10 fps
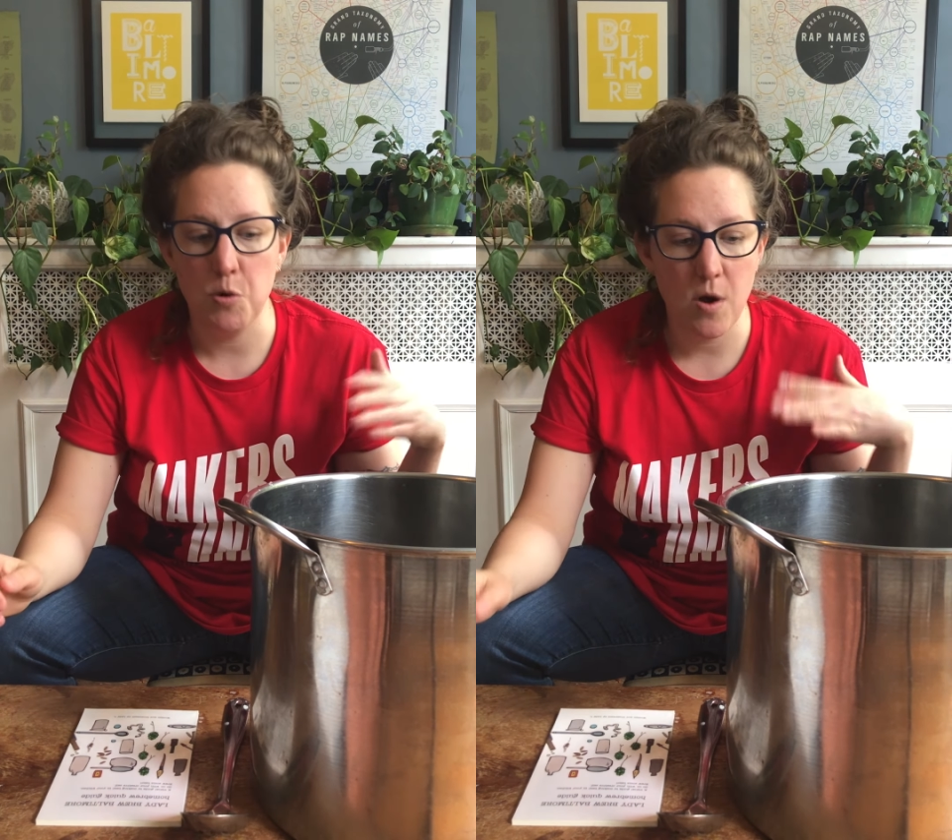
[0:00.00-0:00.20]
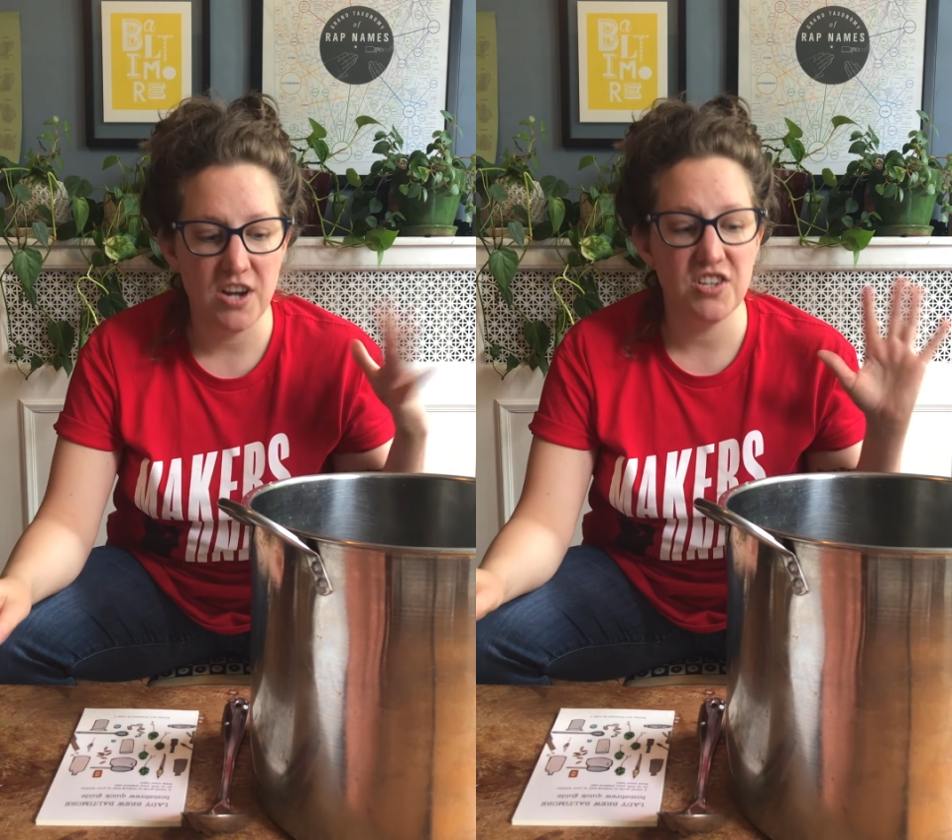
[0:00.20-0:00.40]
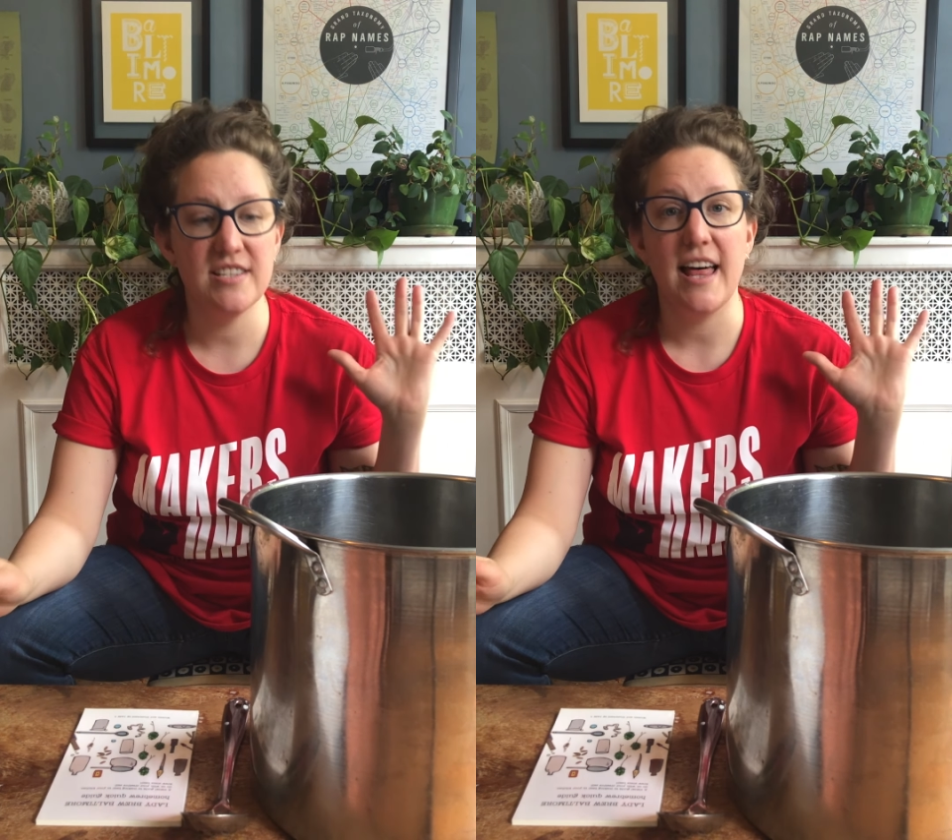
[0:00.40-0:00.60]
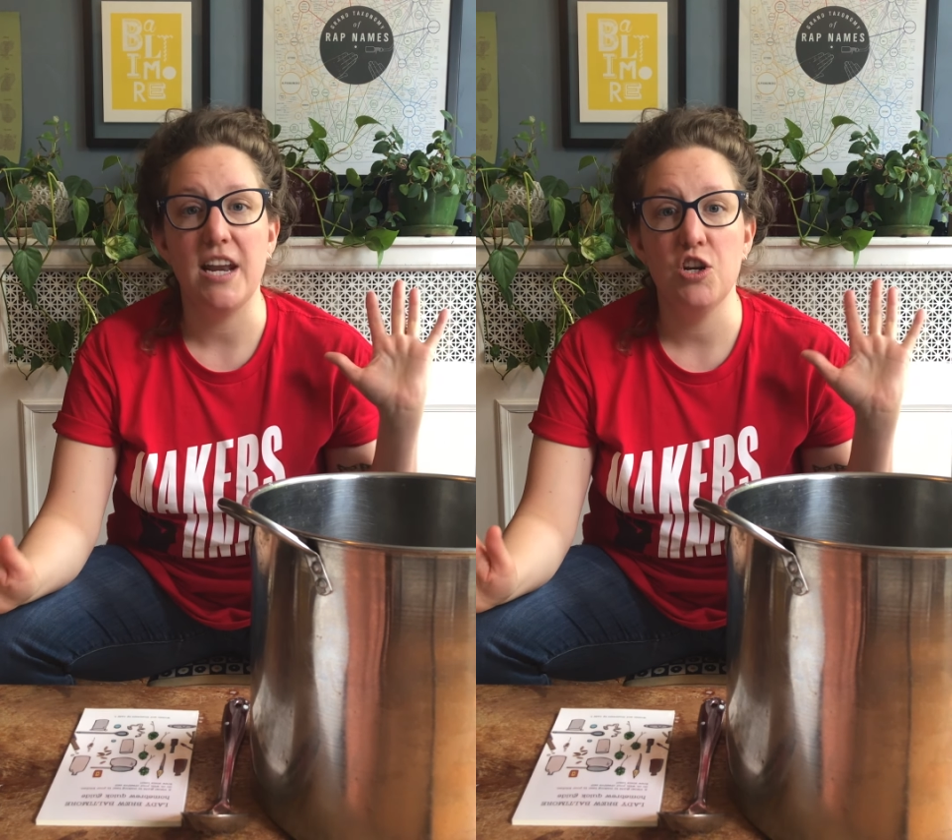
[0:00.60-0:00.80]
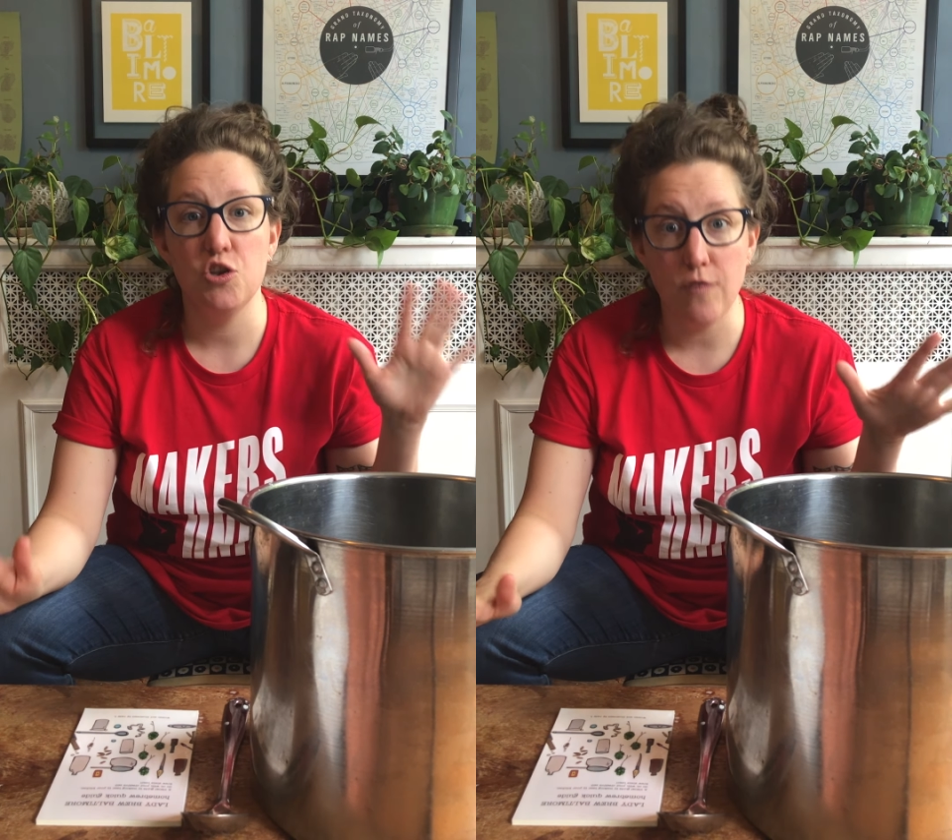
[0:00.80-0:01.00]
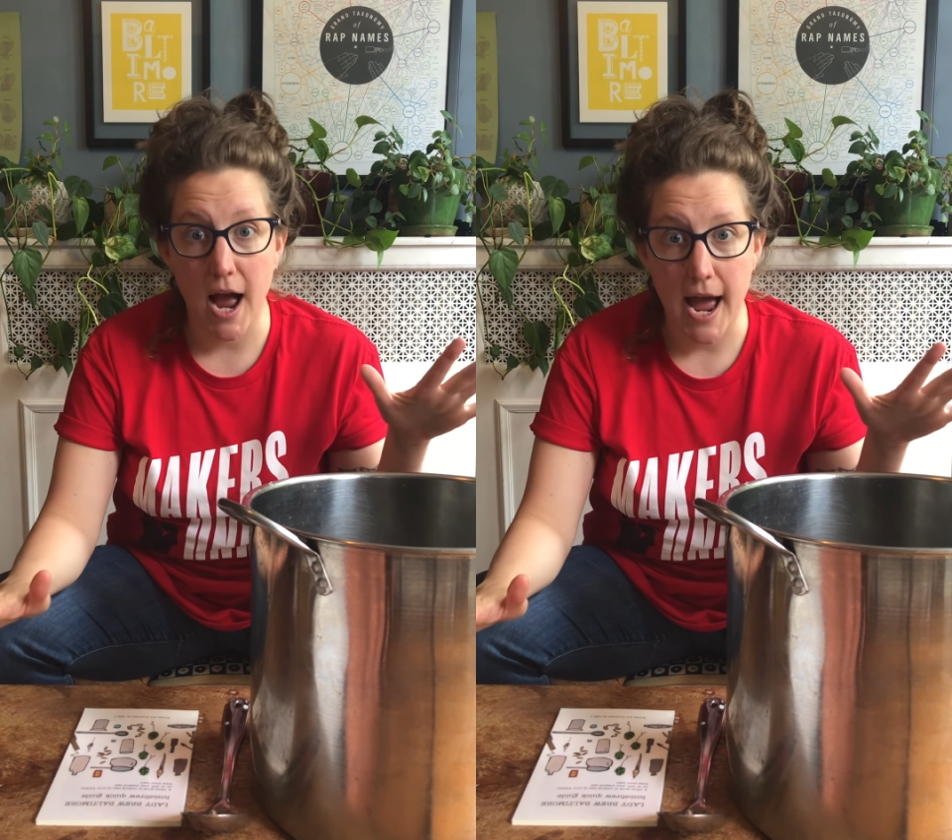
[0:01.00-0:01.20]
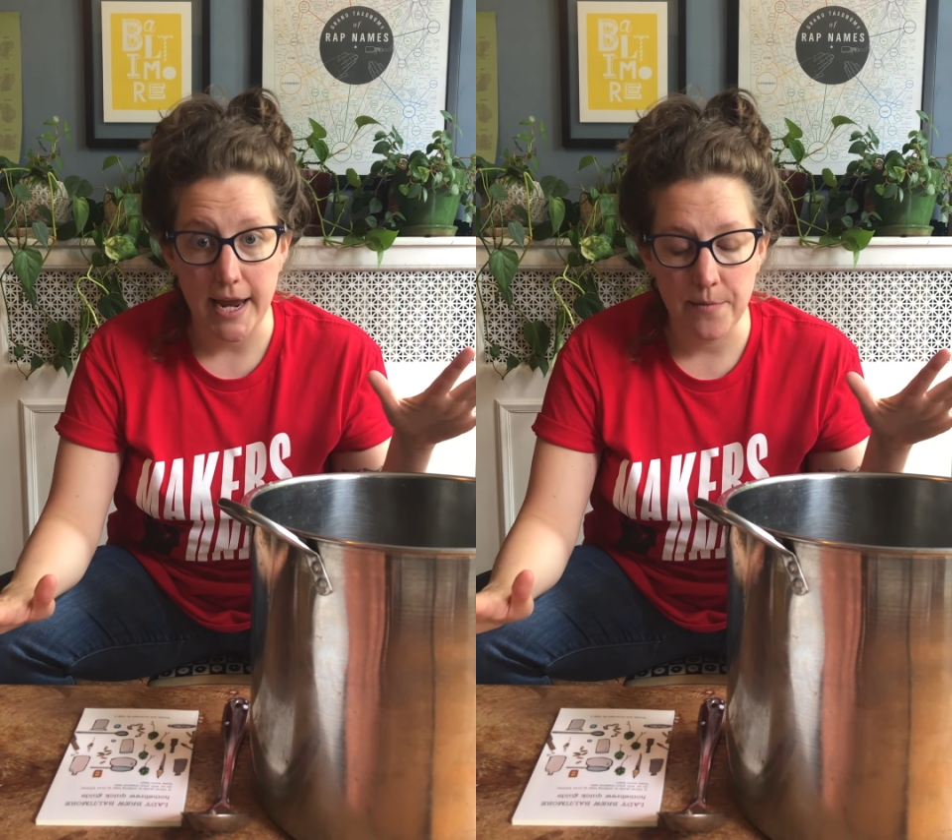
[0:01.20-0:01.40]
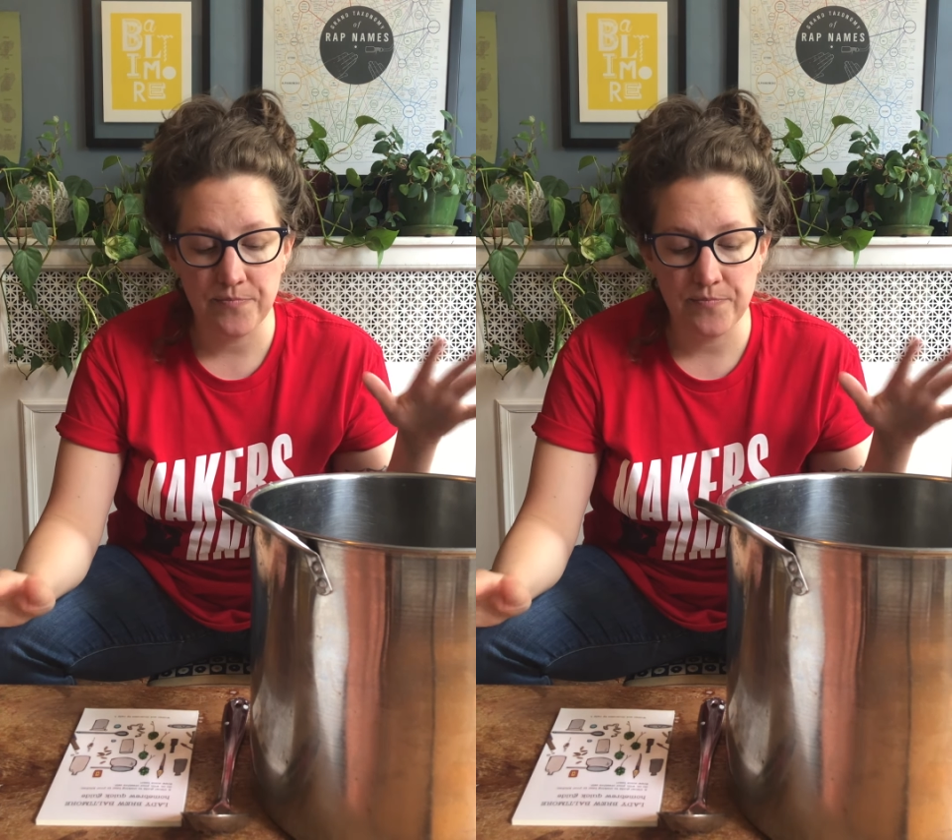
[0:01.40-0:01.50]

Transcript: You want to just let it dry.